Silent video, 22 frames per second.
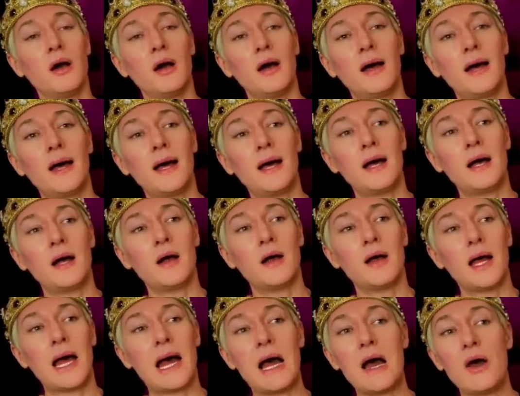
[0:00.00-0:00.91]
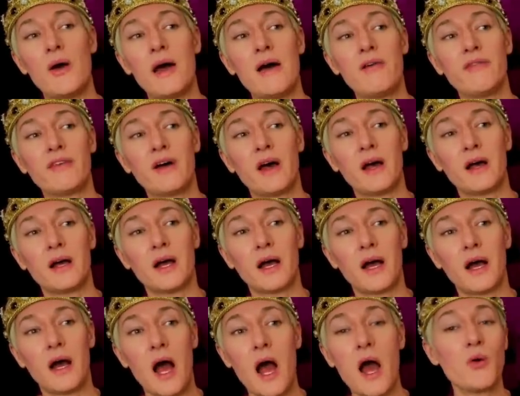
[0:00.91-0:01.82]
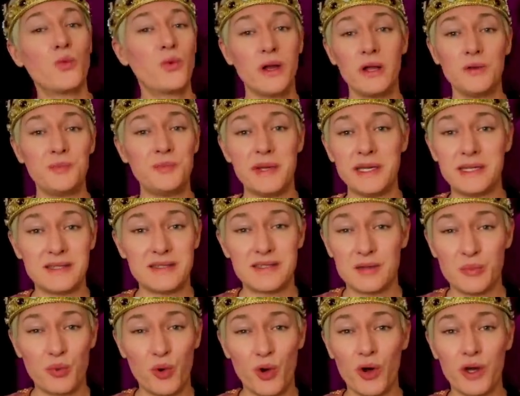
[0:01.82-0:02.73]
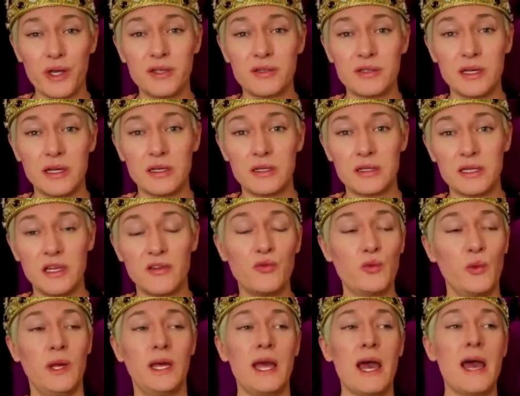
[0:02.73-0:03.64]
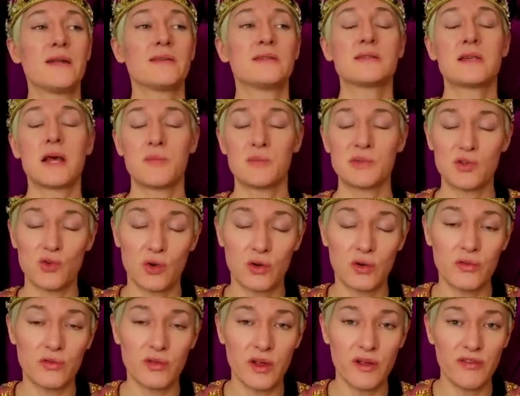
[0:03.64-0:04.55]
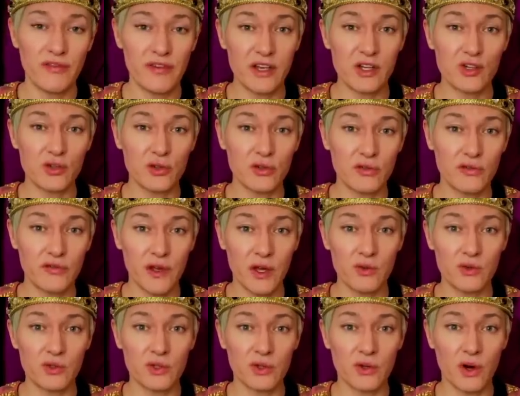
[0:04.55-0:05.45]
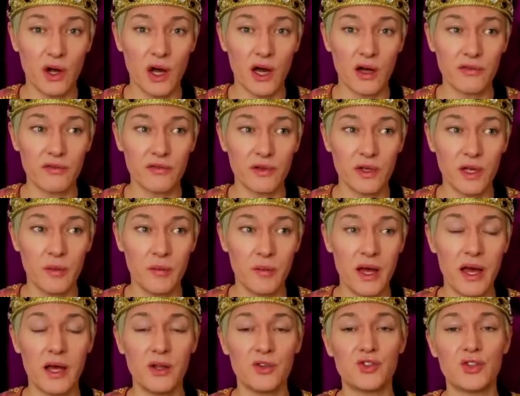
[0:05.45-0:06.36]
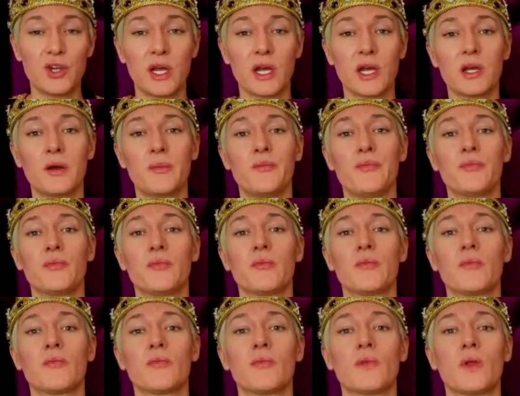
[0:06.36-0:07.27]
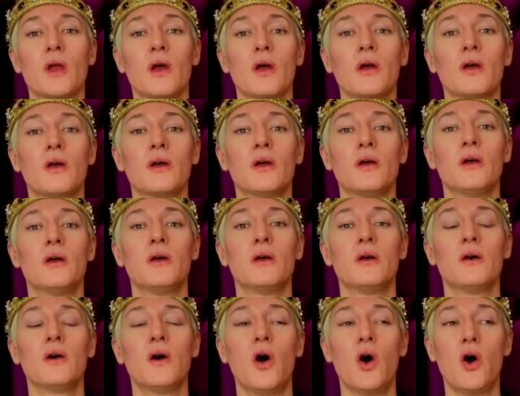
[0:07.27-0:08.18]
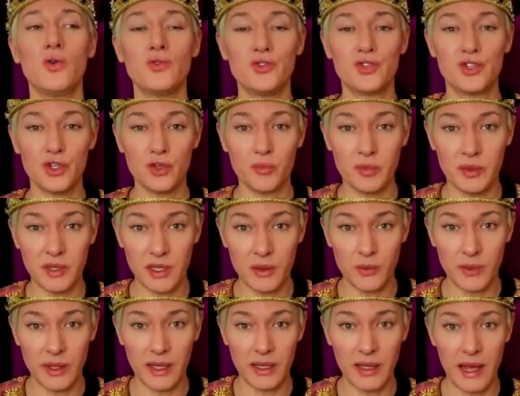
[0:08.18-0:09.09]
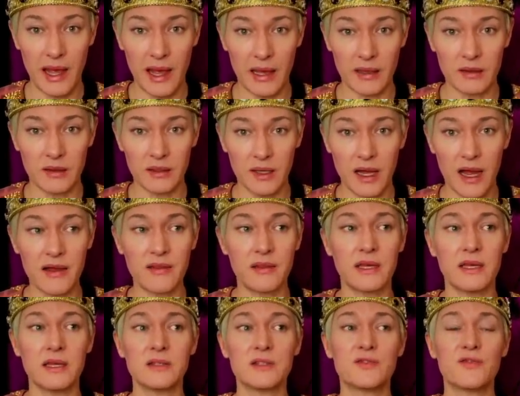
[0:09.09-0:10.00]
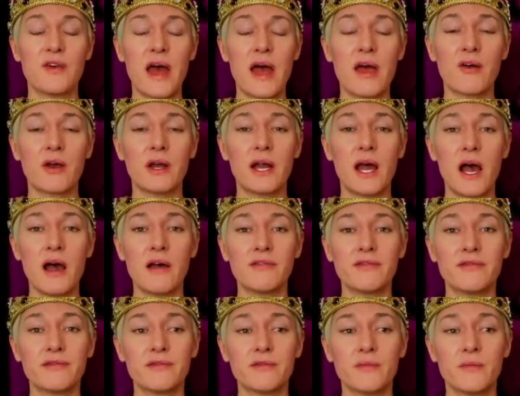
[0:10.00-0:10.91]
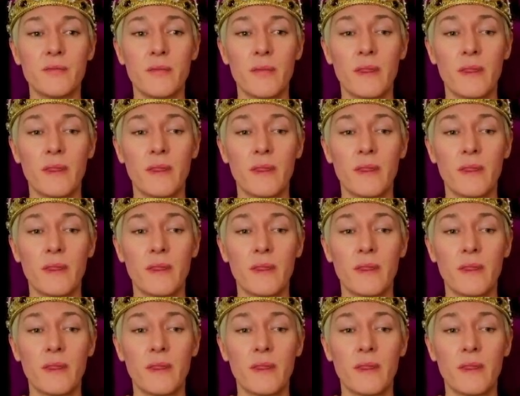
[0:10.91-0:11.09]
Uh, however, I will be disappointed if we get some sort of official photograph emerging on Jubilee weekend. I think it's fair enough